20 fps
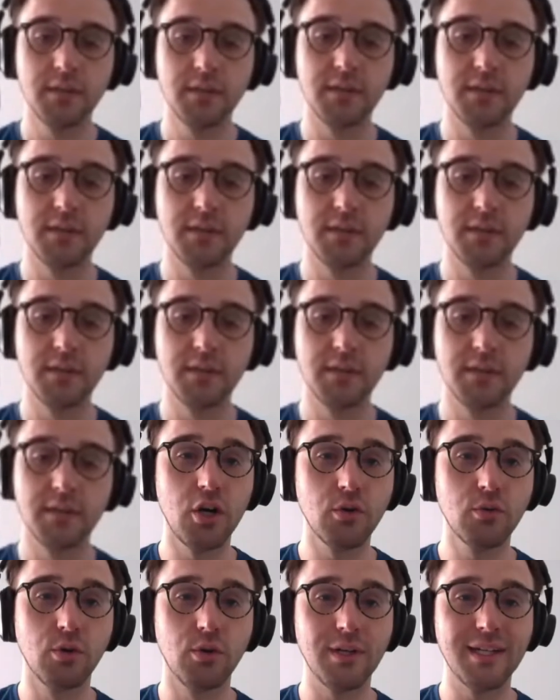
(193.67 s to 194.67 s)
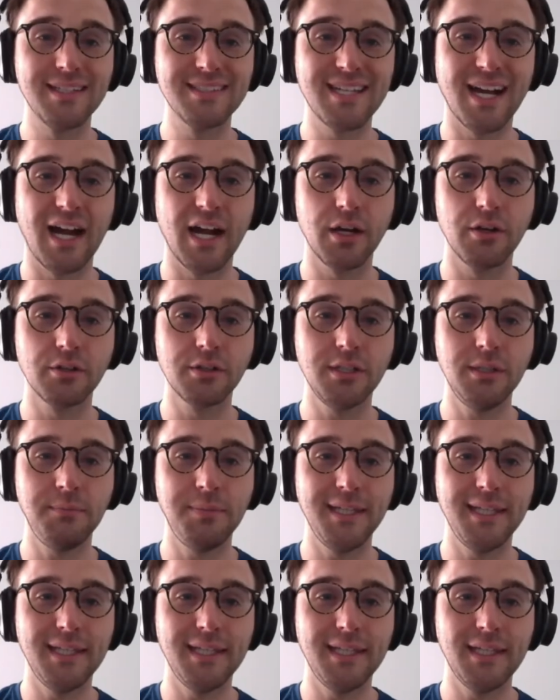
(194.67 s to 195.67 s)
Today's talk will entirely
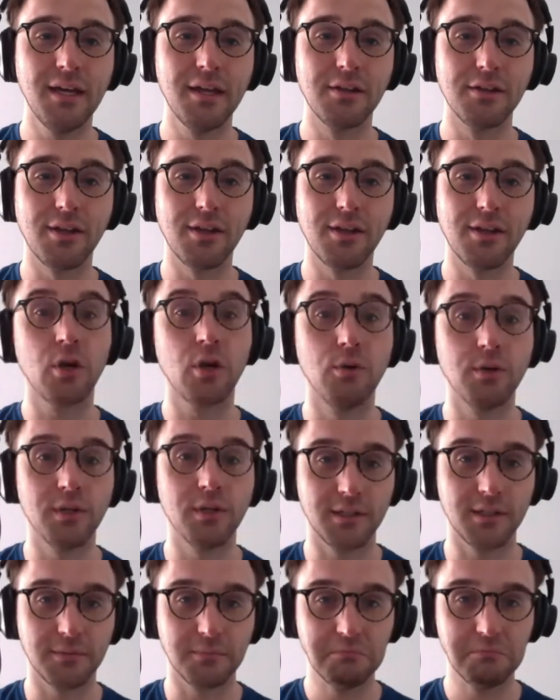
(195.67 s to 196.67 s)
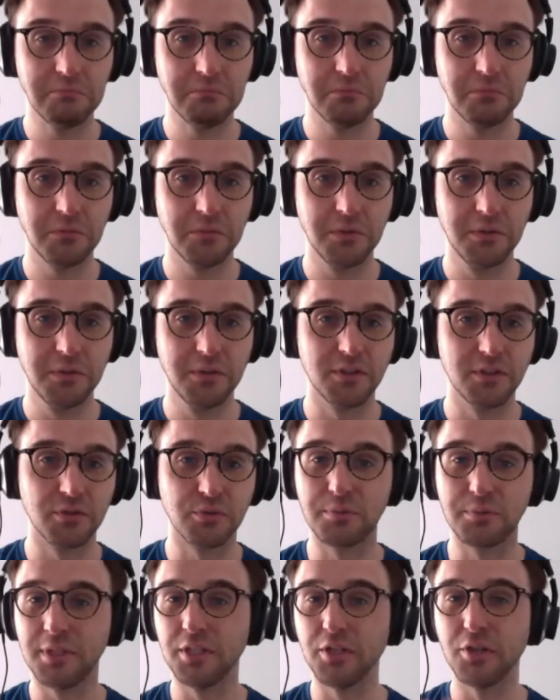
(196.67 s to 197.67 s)
be live coding.
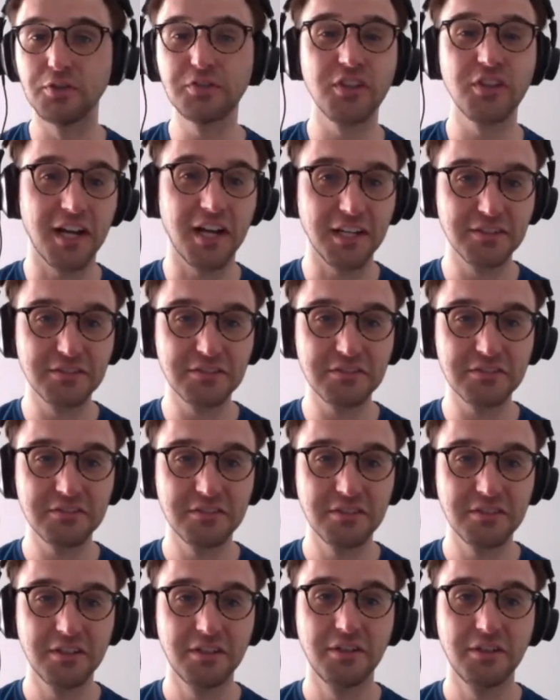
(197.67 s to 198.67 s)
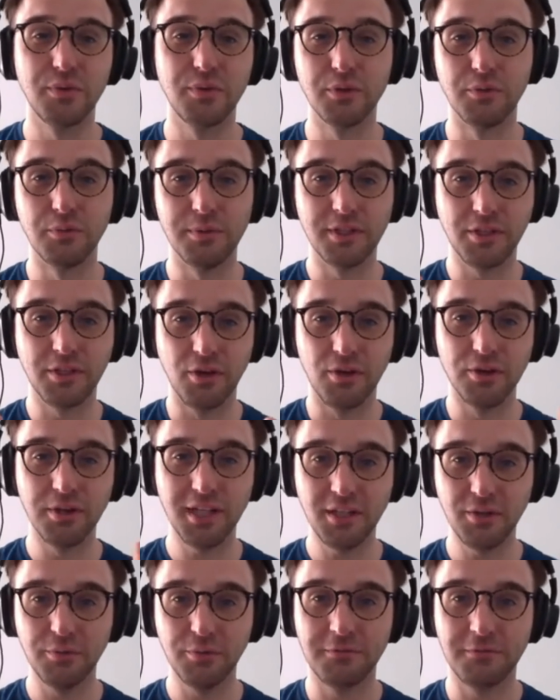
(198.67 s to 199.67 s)
There will be no slides. We will be
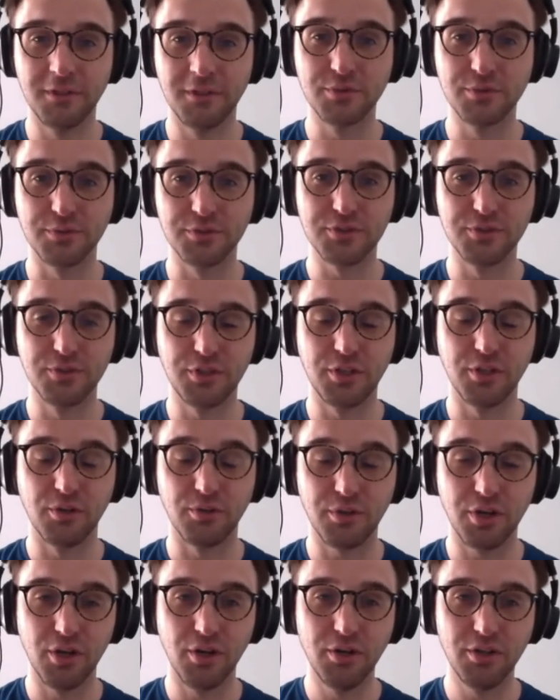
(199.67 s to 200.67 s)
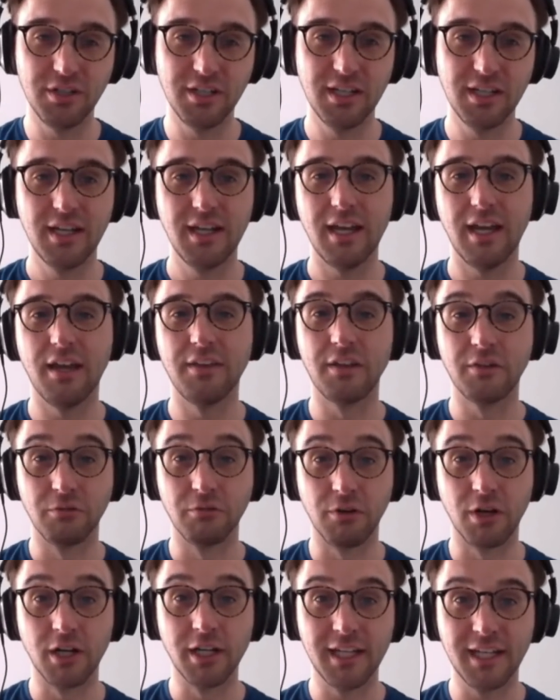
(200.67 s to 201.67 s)
coding with Visual Studio Code and
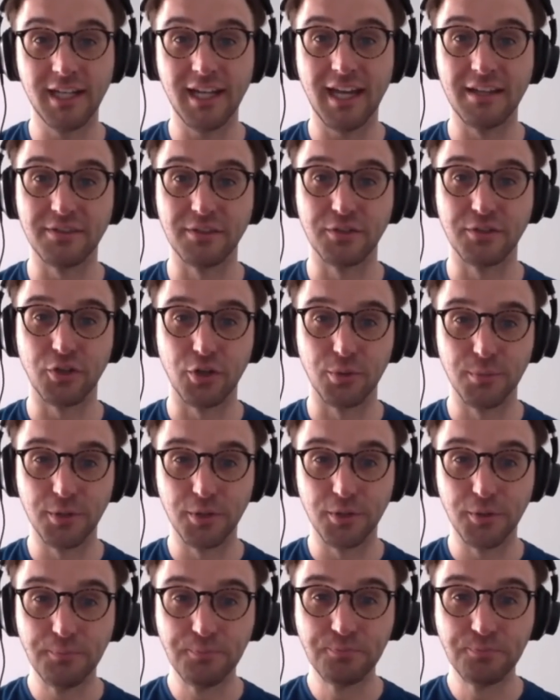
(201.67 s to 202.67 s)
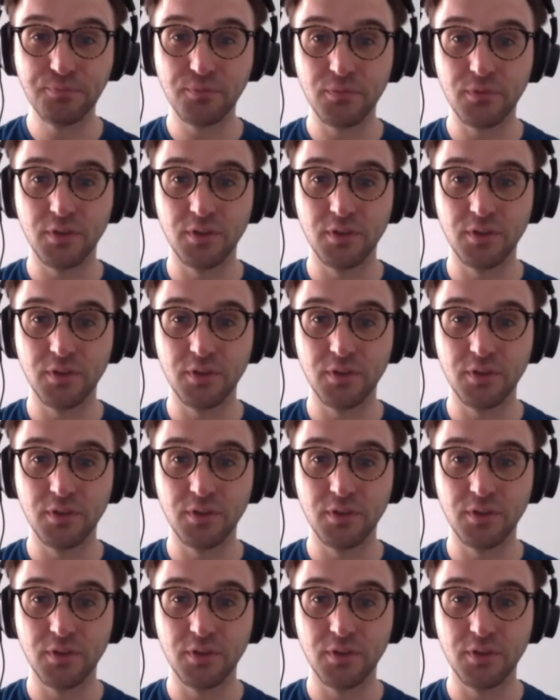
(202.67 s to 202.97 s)
then running it at the terminal.